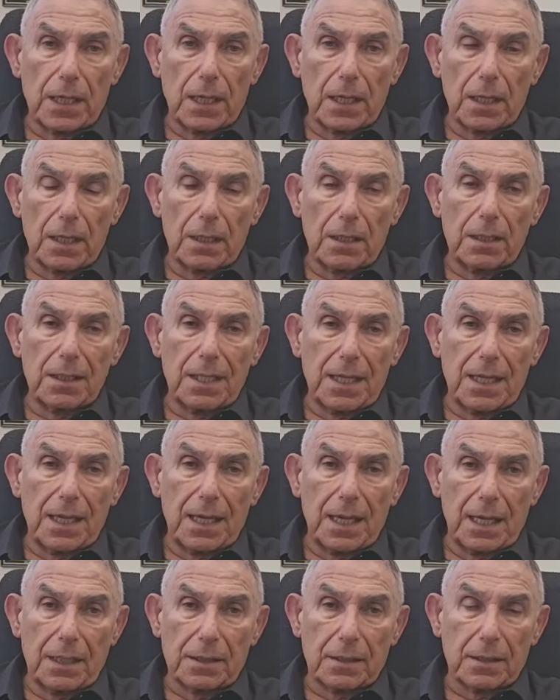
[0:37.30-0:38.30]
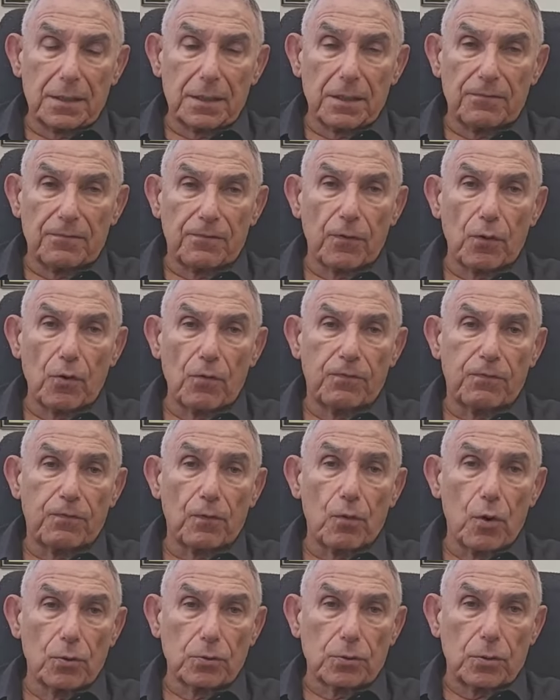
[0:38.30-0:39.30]
are at the
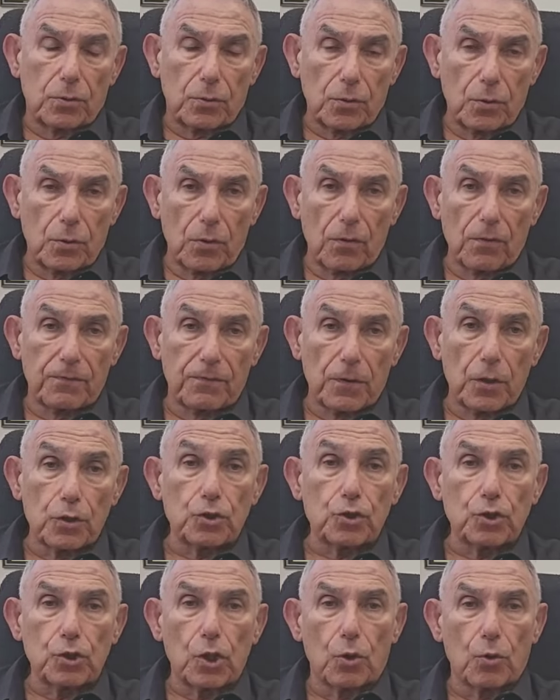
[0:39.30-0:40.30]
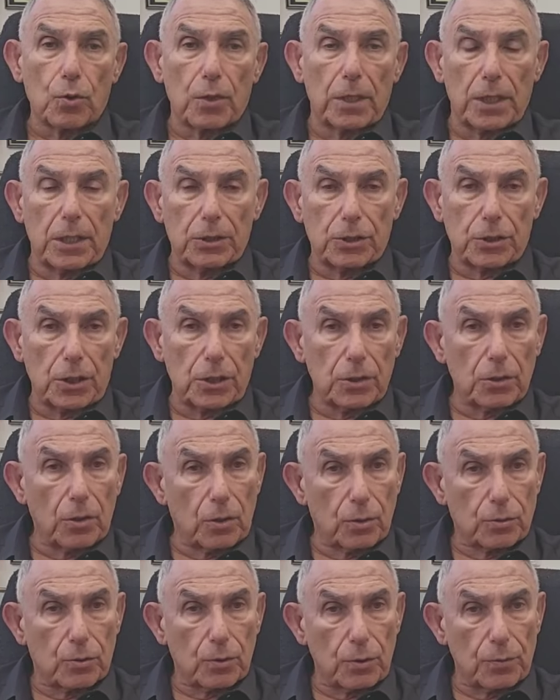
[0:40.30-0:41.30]
forefront of knowledge in
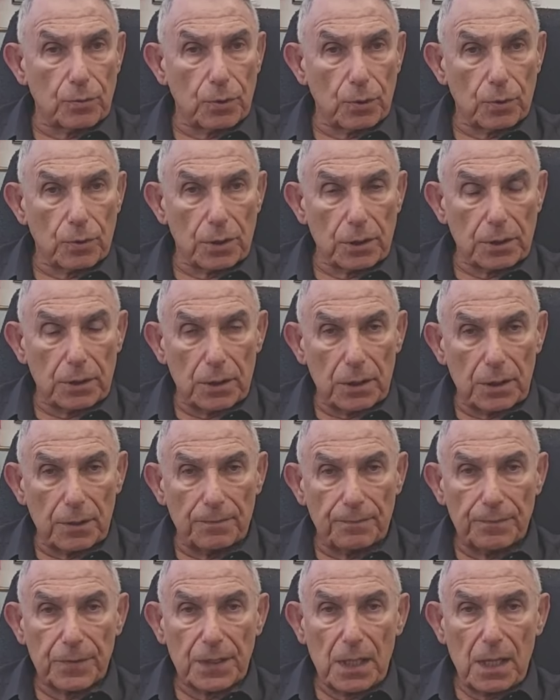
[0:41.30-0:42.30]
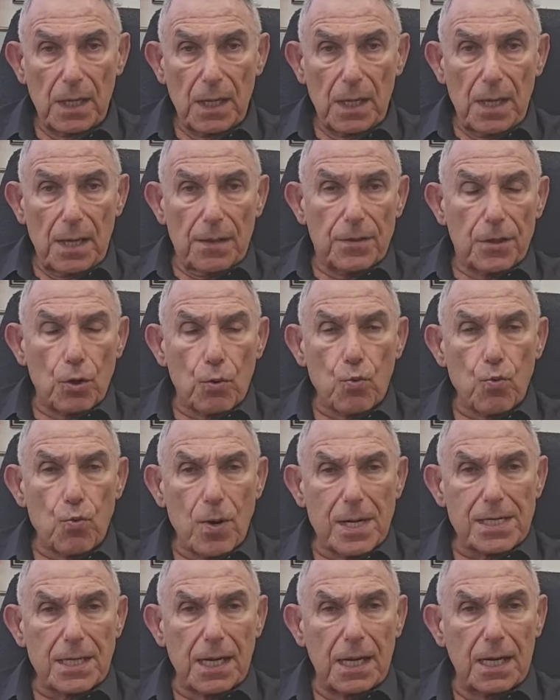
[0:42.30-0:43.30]
autoimmunity. The
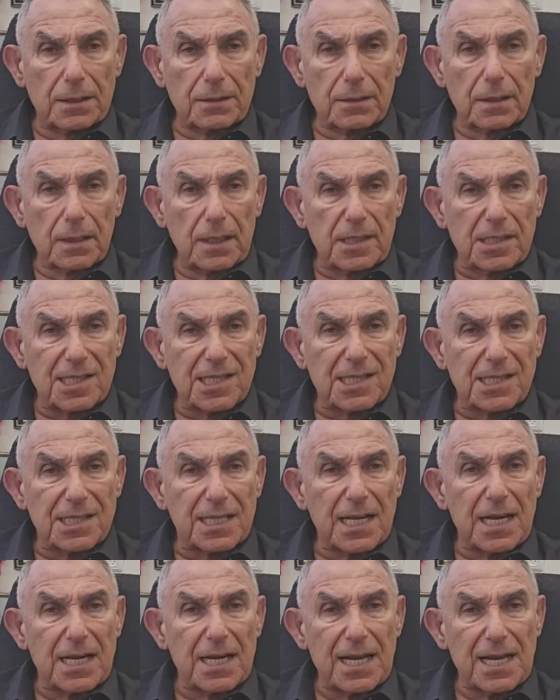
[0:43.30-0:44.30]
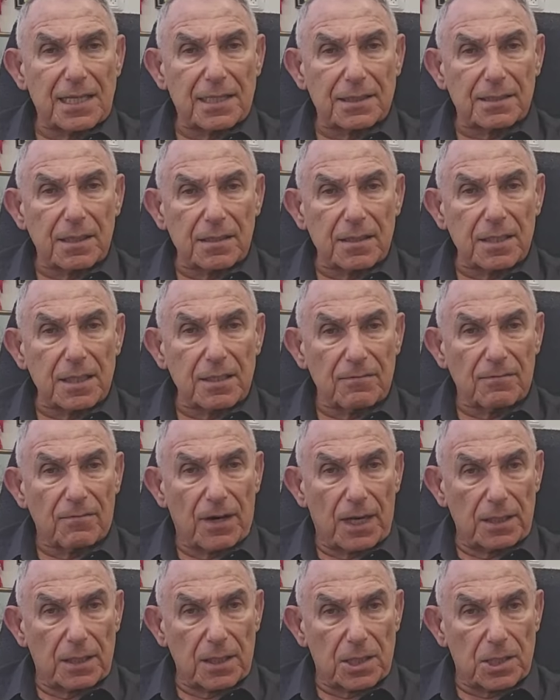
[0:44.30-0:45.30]
100 selected
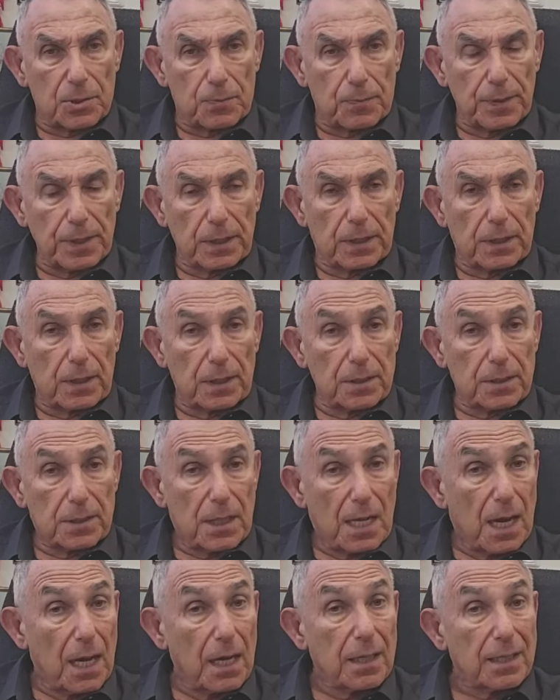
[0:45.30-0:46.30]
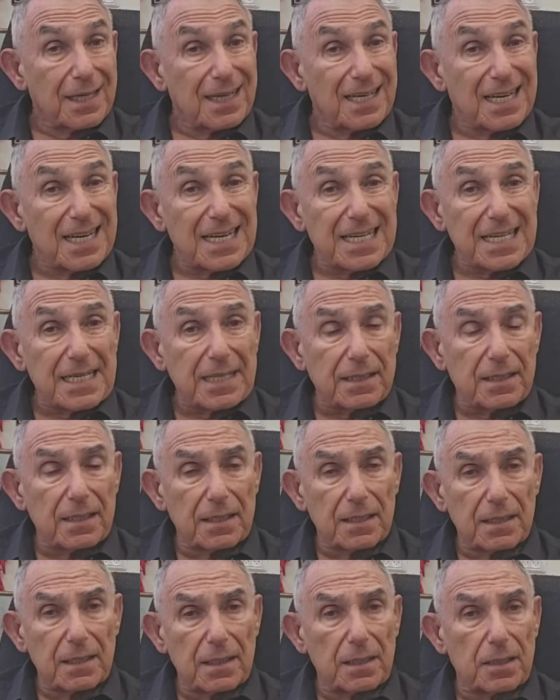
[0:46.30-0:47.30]
invited speakers are
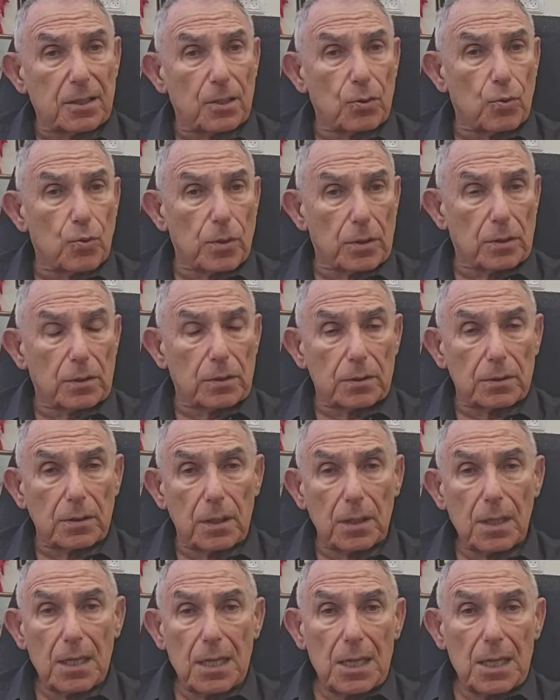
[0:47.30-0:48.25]
leaders in the world,